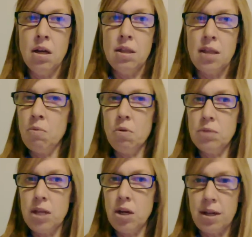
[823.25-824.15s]
They
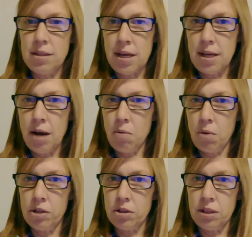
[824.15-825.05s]
won't take it out
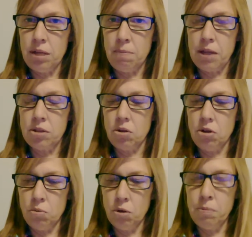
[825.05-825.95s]
while you're sleeping, so
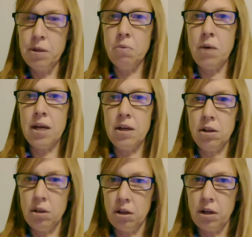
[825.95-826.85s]
you will be awake and
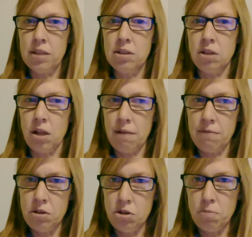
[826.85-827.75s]
alert and still have
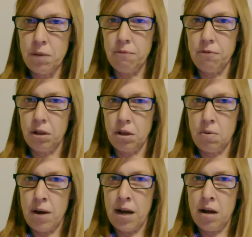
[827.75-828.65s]
the tube in for a little
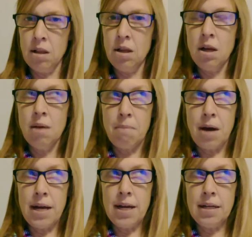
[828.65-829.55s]
while.
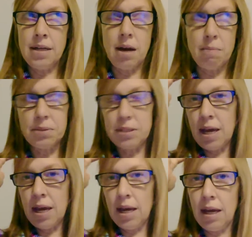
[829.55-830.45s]
Mine ended up
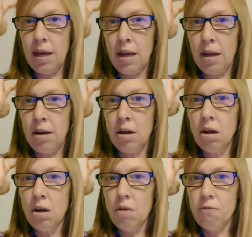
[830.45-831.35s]
staying in
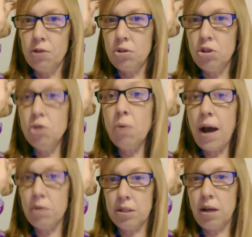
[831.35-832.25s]
for 2
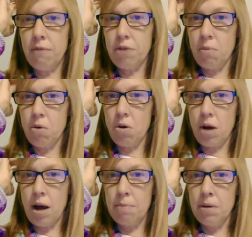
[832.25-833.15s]
hours after I woke
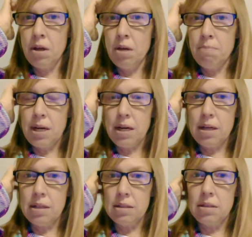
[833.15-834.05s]
up
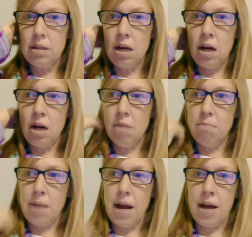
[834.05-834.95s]
because
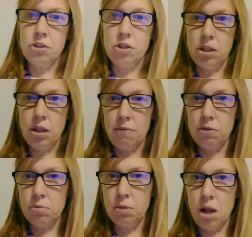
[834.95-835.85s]
my oxygen
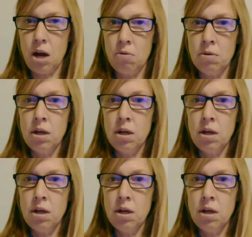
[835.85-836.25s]
levels were low.